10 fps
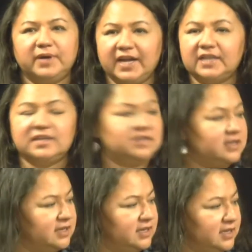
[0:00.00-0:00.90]
But
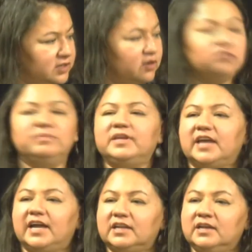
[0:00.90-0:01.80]
he told me
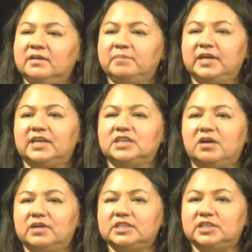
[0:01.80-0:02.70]
that because
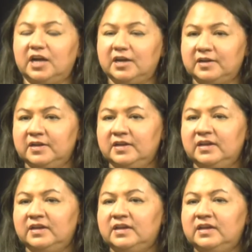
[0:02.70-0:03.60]
I was young.
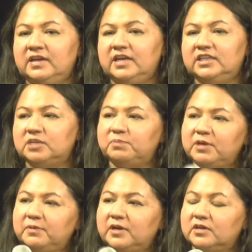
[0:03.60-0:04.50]
He said,
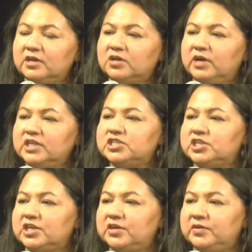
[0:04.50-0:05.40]
people are going to
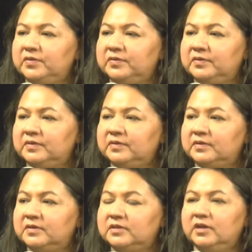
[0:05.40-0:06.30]
question you.
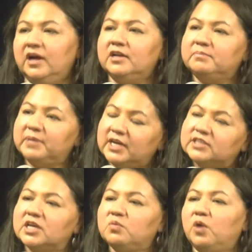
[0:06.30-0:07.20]
Not
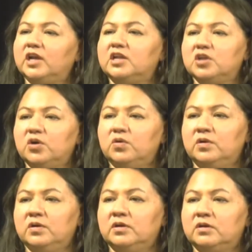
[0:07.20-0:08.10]
because they want to know,
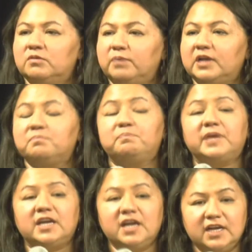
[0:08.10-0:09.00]
but
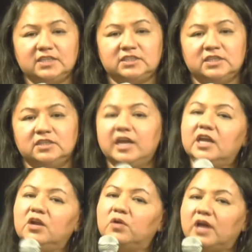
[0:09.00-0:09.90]
because
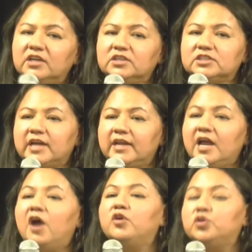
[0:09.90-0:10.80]
they don't understand
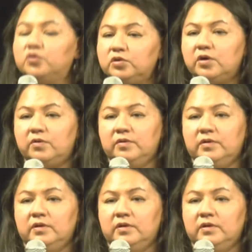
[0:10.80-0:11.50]
how you know.